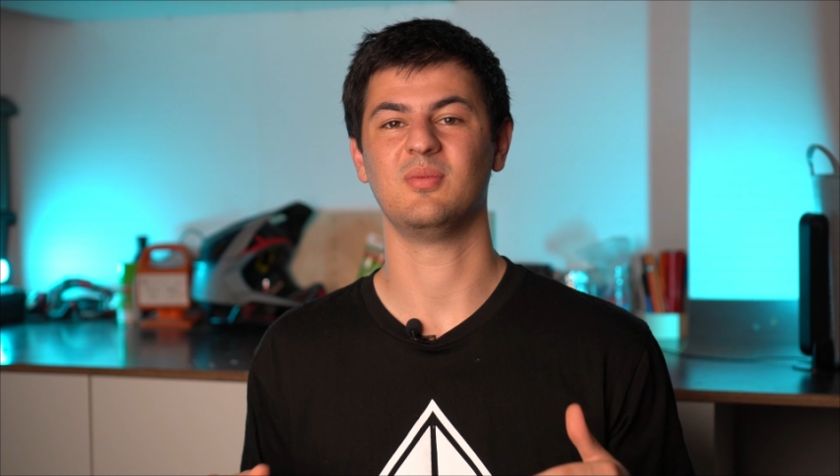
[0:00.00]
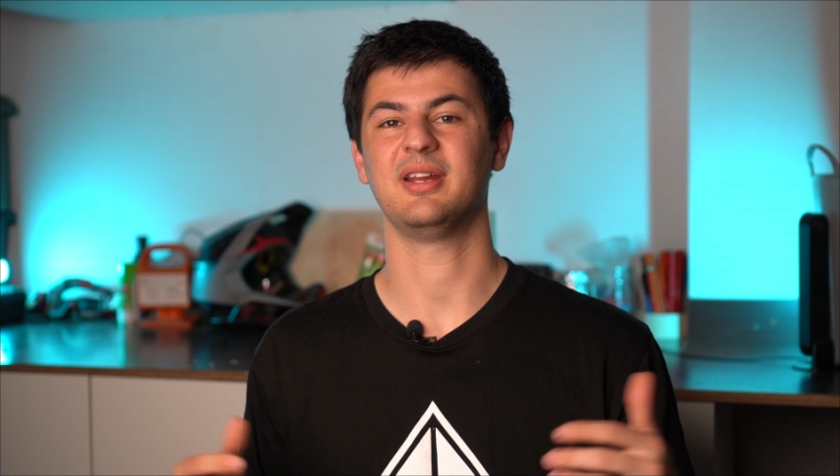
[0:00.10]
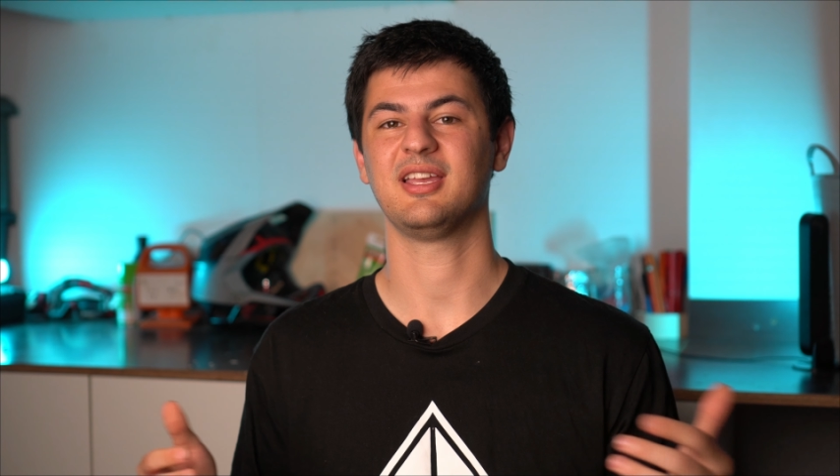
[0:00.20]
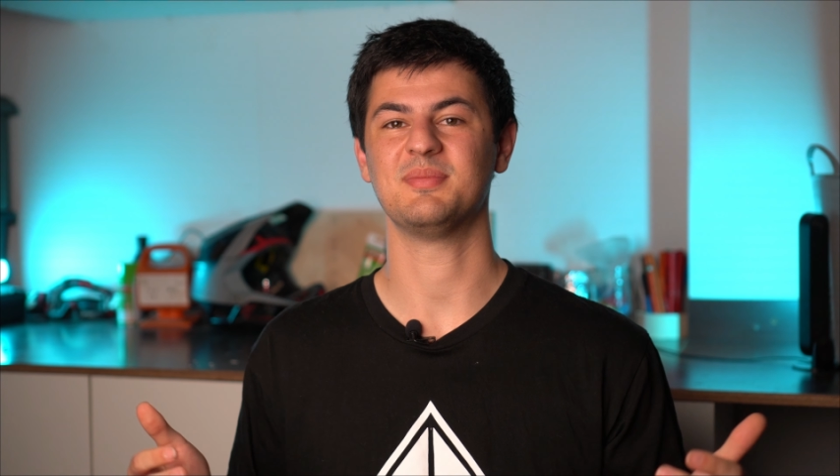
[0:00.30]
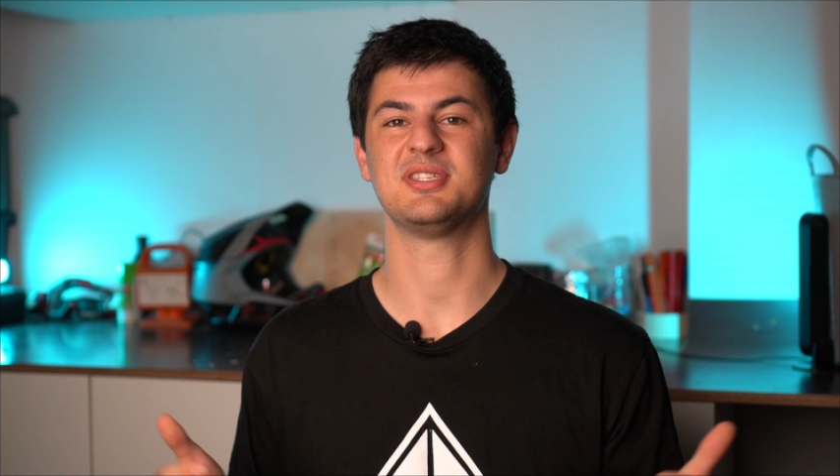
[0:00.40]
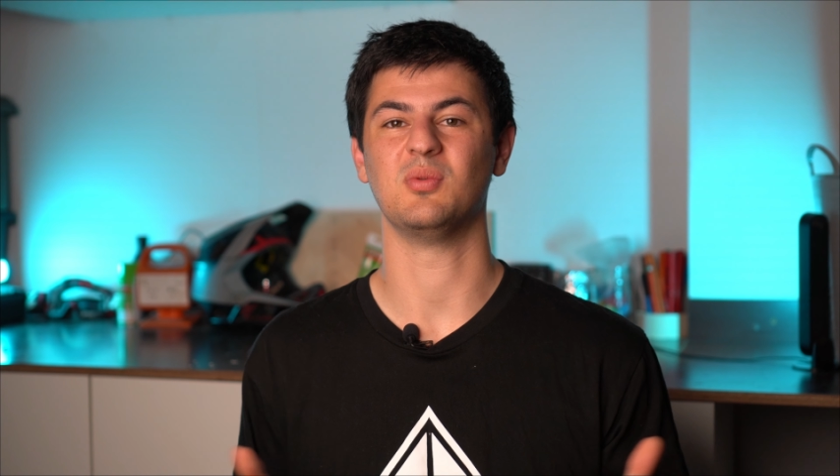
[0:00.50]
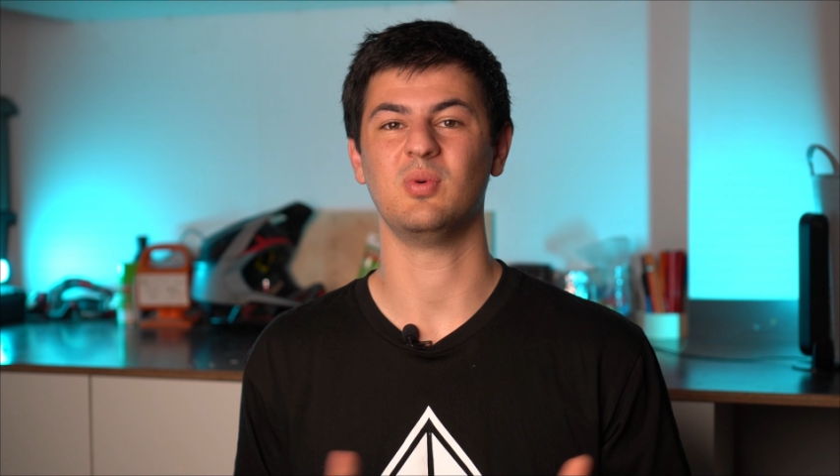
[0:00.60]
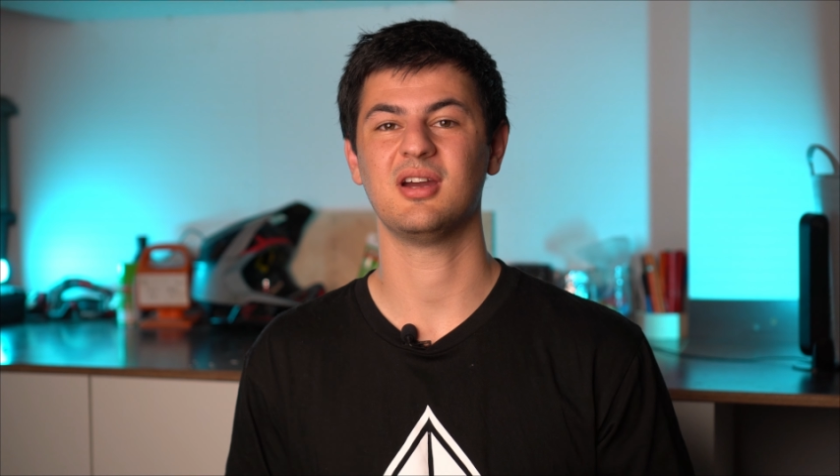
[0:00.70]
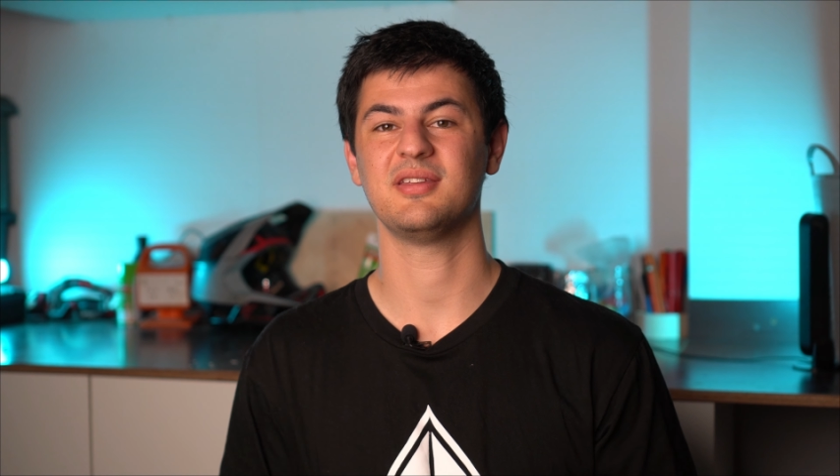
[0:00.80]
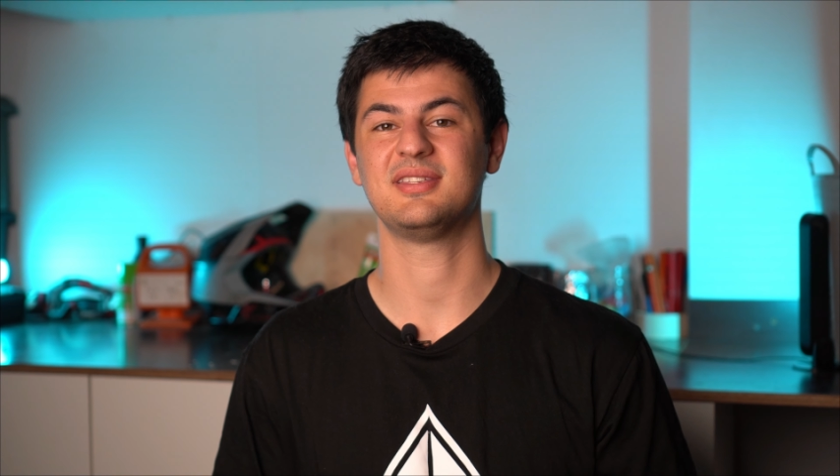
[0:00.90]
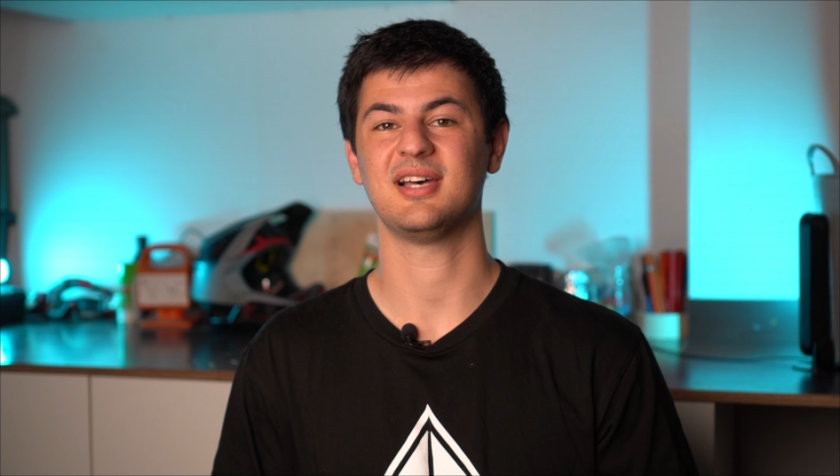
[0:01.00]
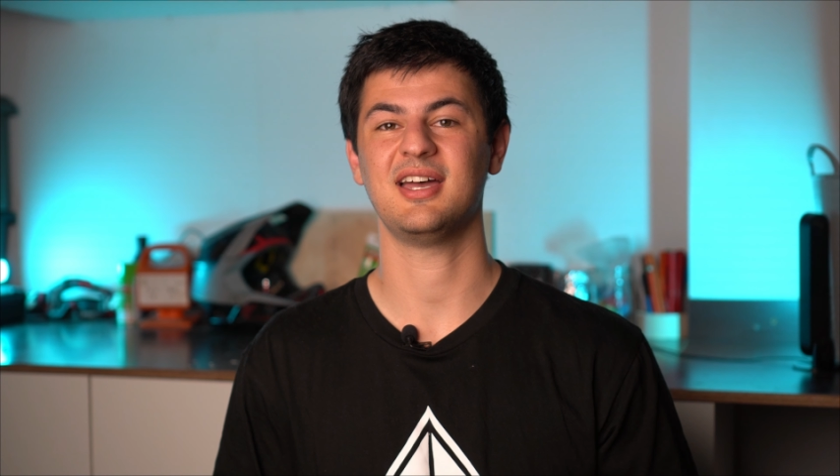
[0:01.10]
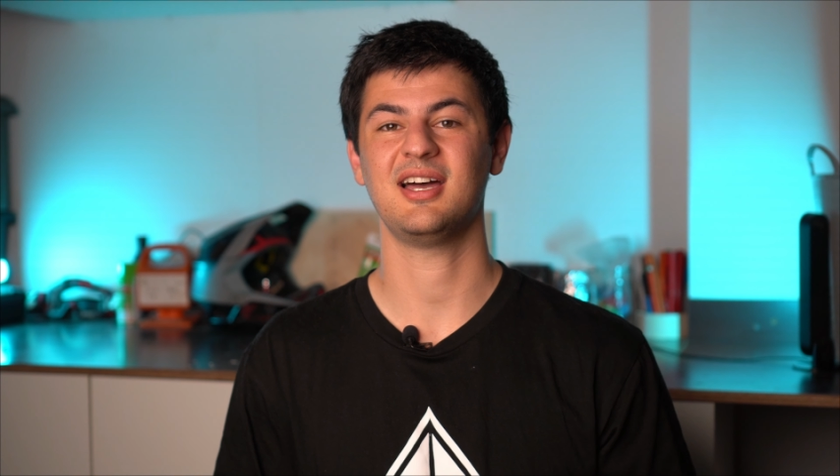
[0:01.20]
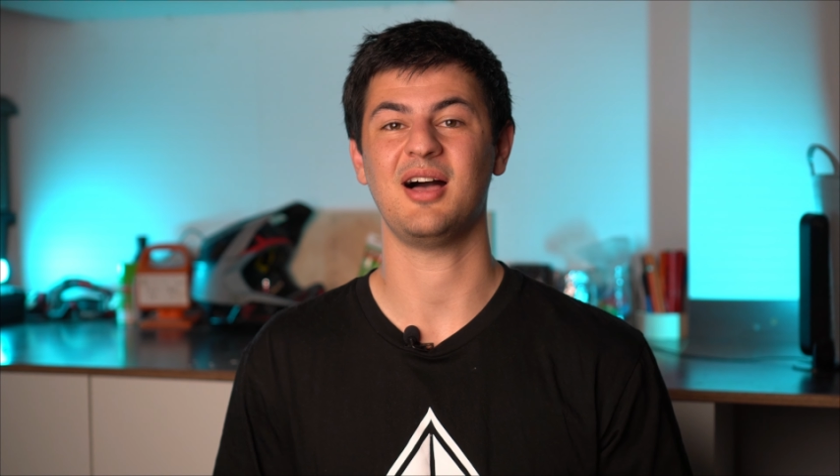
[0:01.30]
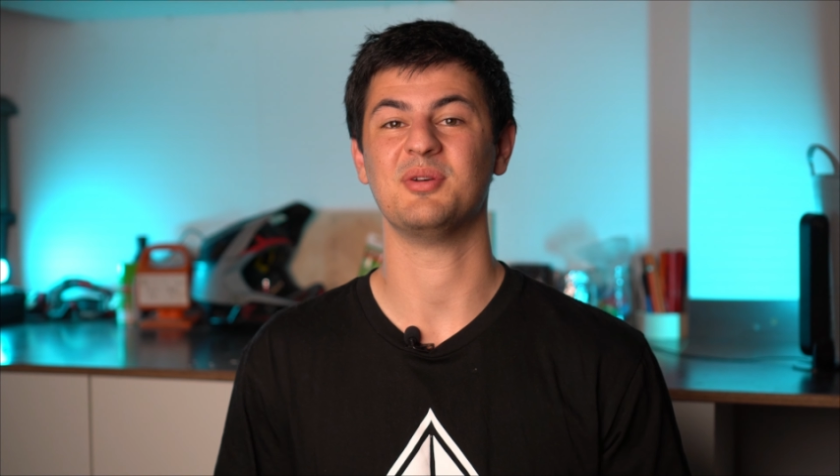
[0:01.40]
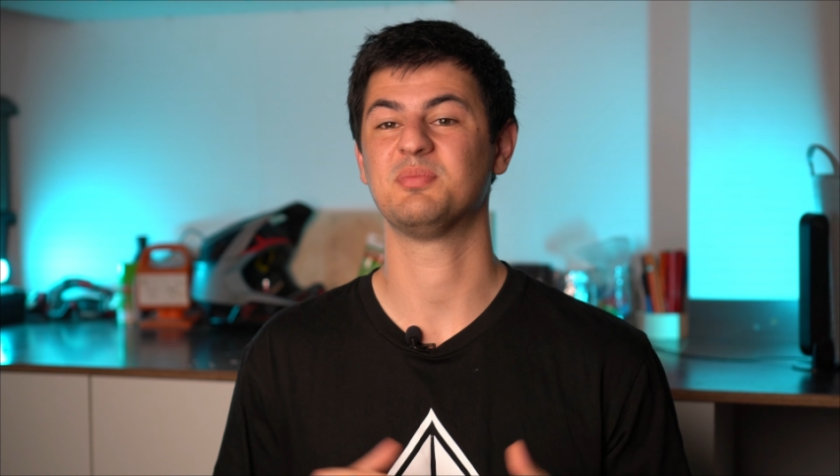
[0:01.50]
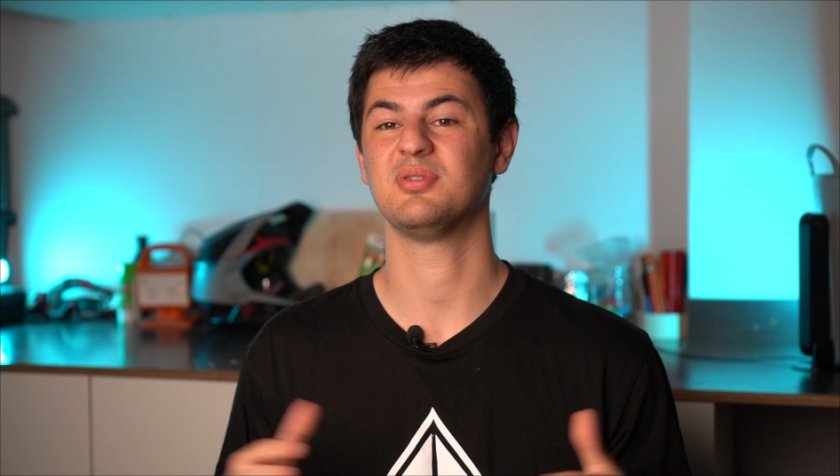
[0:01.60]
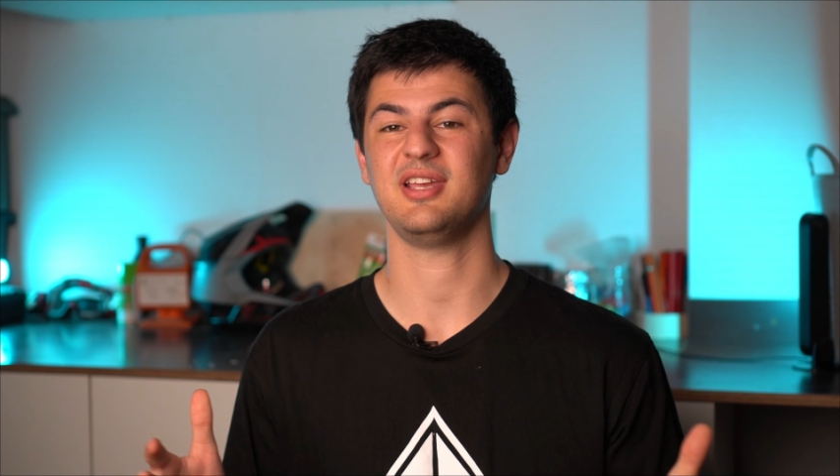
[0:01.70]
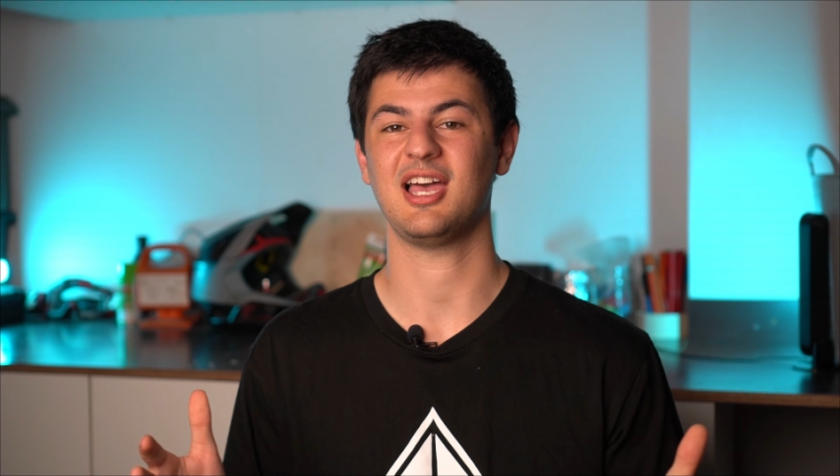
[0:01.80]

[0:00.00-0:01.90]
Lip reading: When it comes to the wear of the tire, I was pretty